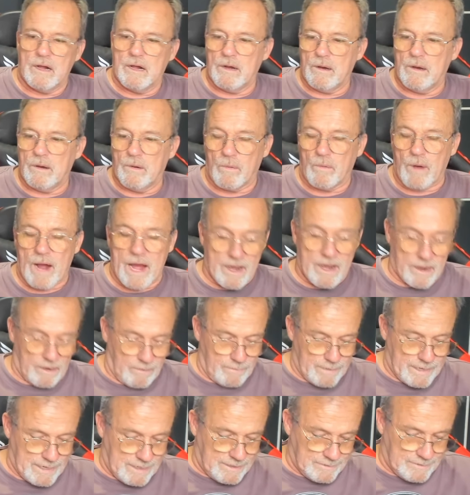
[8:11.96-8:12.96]
Wow,
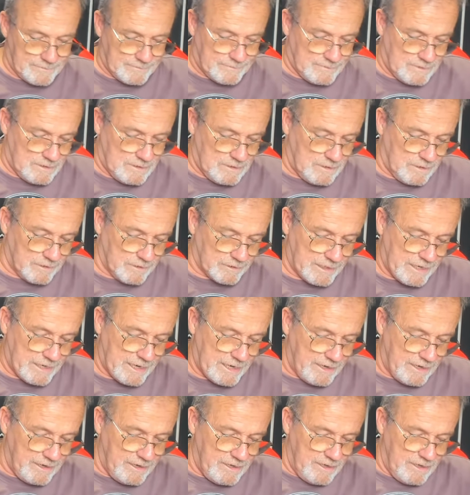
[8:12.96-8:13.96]
man.
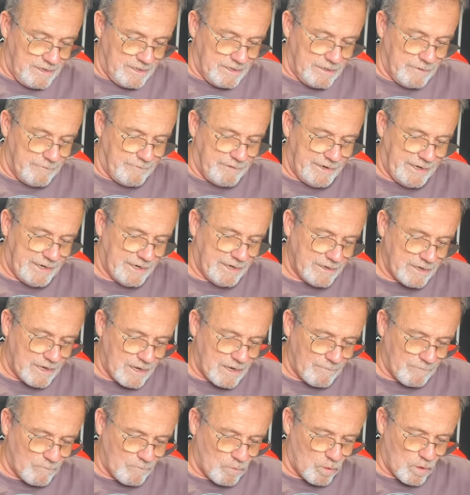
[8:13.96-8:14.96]
Okay. The
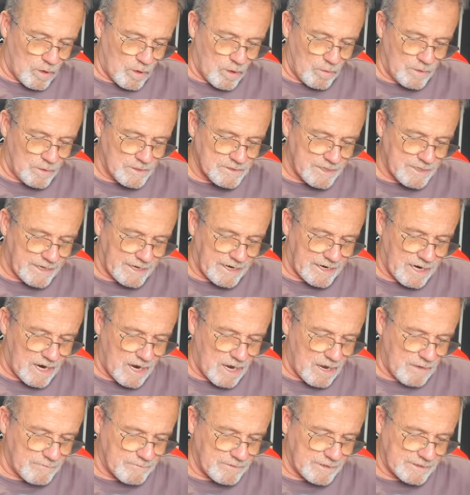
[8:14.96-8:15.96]
Vietnam War was a
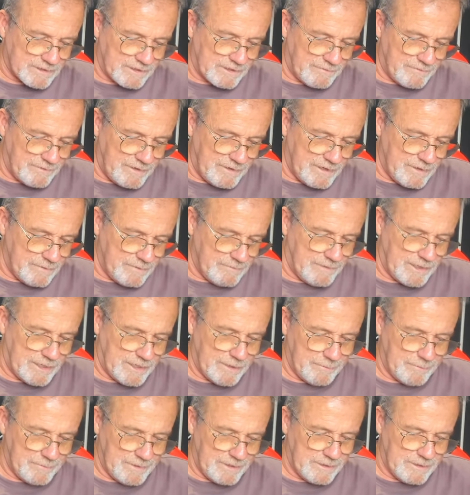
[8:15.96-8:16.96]
conflict in
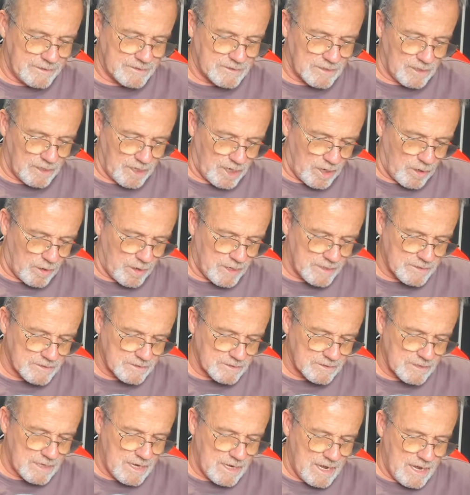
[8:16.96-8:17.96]
Vietnamese,
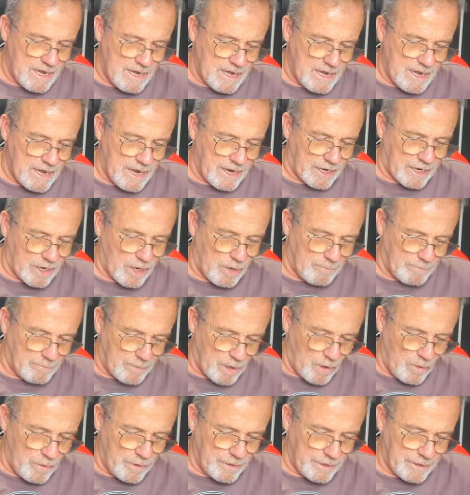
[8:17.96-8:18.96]
Laos, and
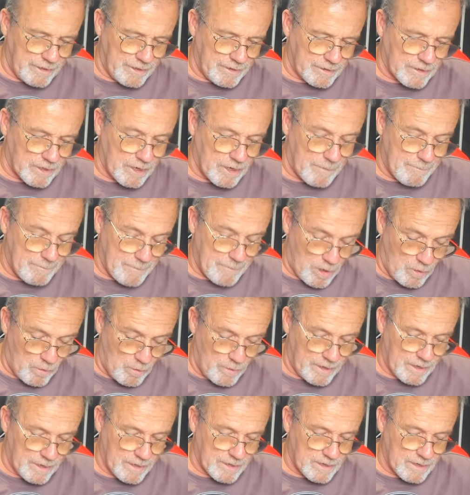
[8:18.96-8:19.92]
Cambodia from the